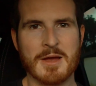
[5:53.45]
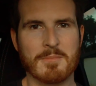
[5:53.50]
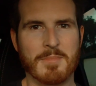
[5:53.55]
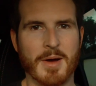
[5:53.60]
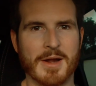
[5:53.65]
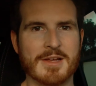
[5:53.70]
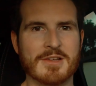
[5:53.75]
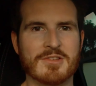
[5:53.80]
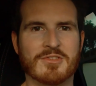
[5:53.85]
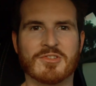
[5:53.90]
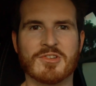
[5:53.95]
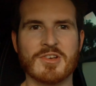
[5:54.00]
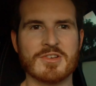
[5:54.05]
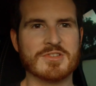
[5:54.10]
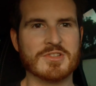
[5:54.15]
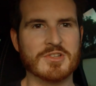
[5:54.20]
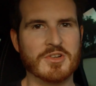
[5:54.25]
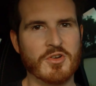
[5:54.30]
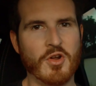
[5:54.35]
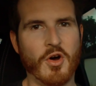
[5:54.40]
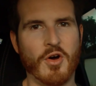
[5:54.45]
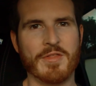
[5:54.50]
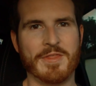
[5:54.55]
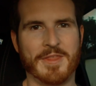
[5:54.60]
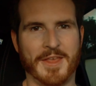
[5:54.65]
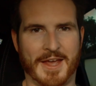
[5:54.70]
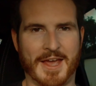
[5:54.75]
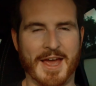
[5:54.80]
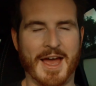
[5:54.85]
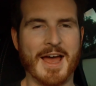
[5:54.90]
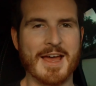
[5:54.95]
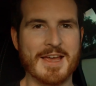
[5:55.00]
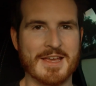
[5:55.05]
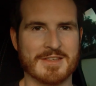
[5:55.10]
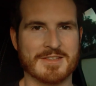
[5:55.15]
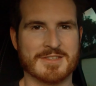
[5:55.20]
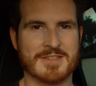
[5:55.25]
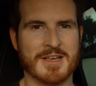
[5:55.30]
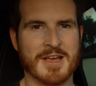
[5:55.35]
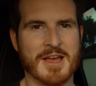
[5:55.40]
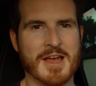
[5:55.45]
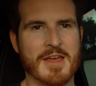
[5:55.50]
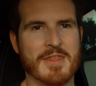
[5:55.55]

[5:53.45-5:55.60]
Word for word: but it's just not the case.